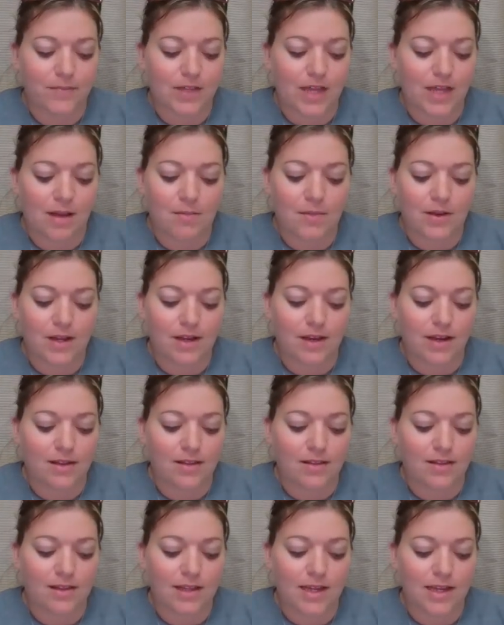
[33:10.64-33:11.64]
I'll bet none
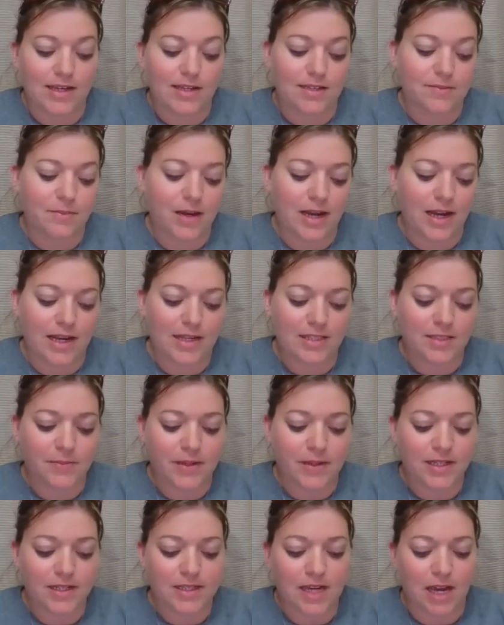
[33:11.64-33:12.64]
of the ladies mind
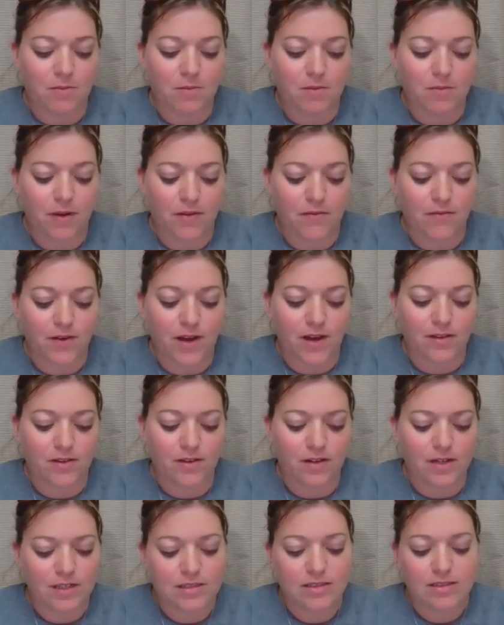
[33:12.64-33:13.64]
spending time with my father.
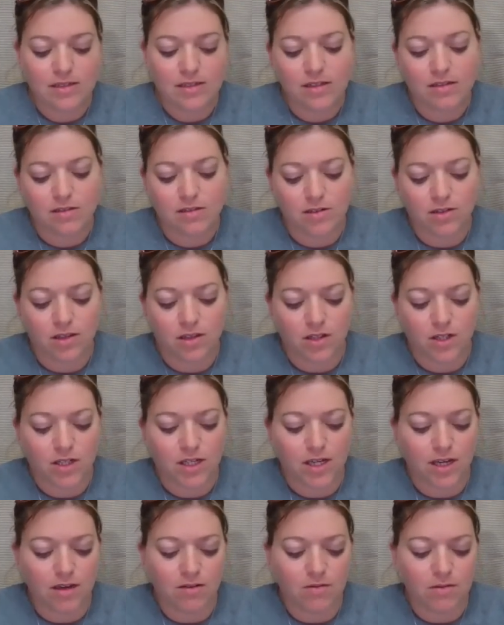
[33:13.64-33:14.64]
He's still good
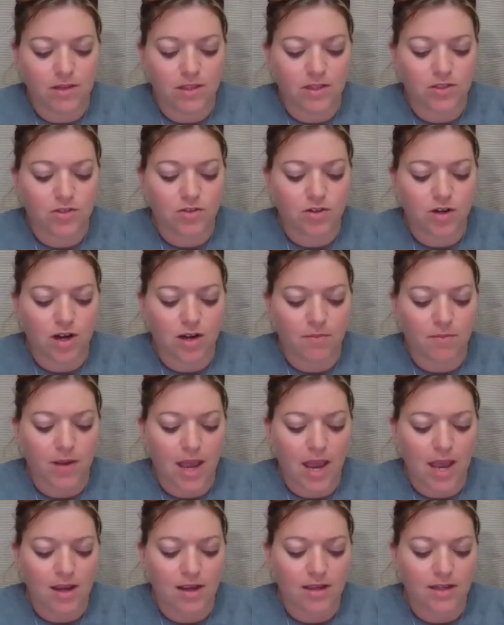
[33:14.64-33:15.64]
looking, with his strong
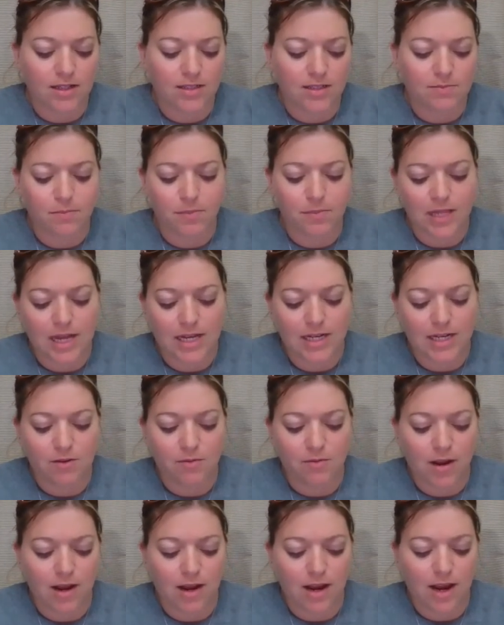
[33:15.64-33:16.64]
back and his blondie
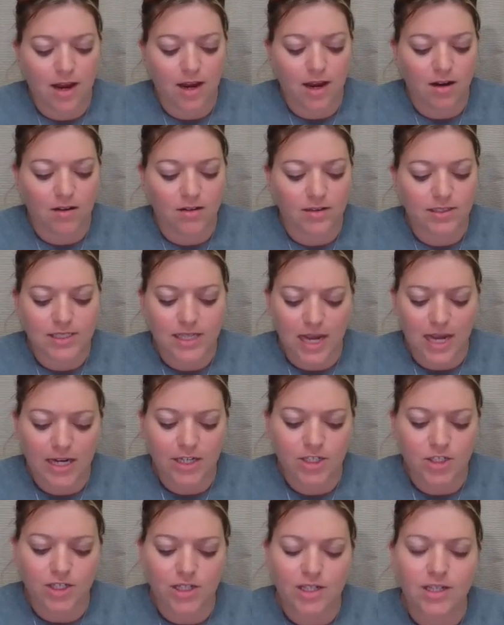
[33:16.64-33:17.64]
red hair and his high
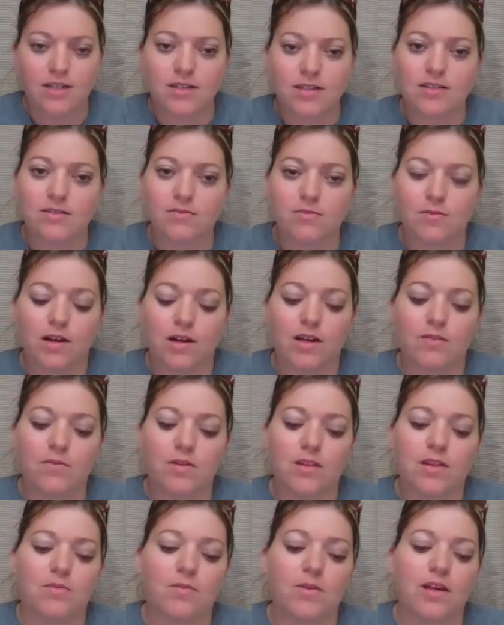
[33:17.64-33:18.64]
cheeks, rugged
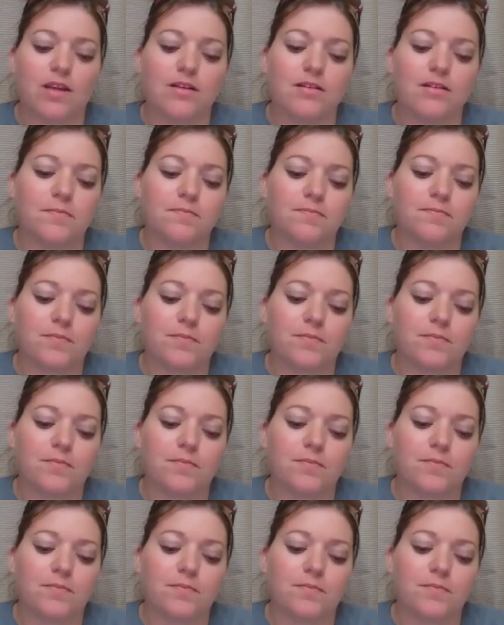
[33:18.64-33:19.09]
with the wind.